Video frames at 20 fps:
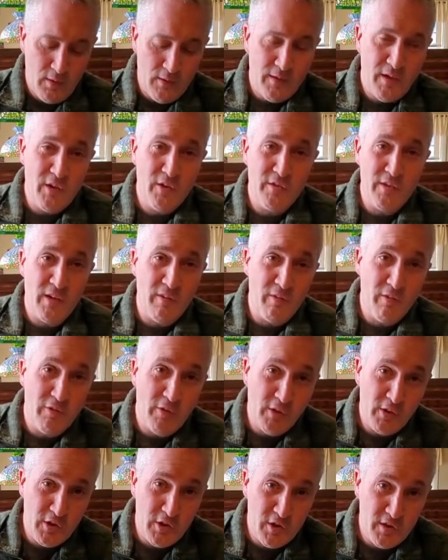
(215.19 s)
They used to have a
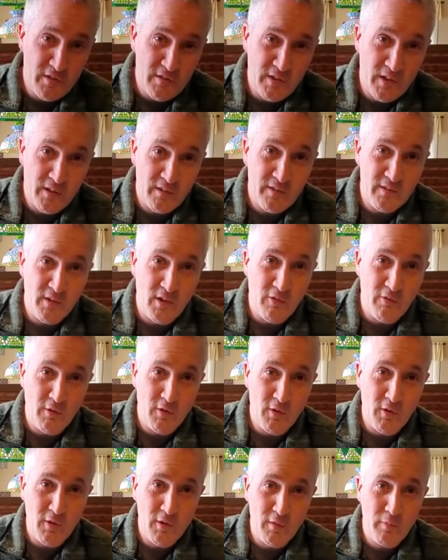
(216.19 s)
Philly cheesesteak
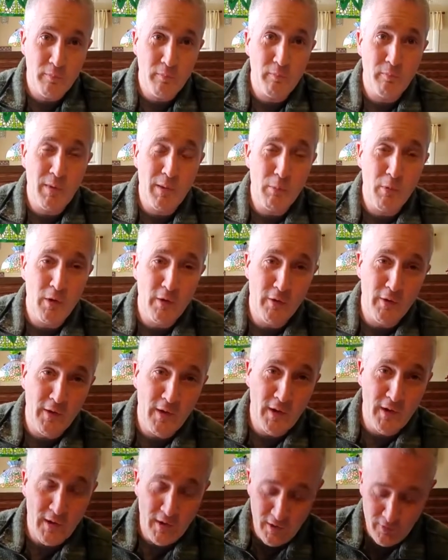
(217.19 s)
stuffer my brother and
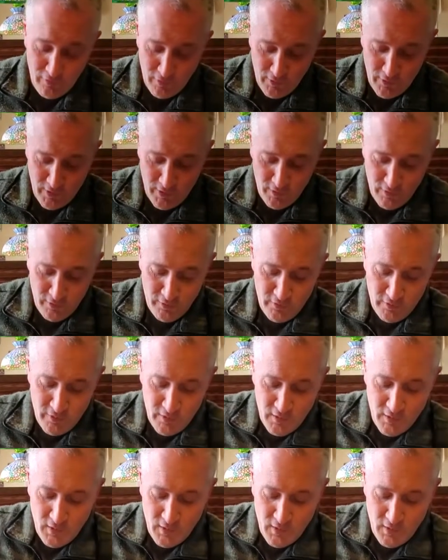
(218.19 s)
I ate for years.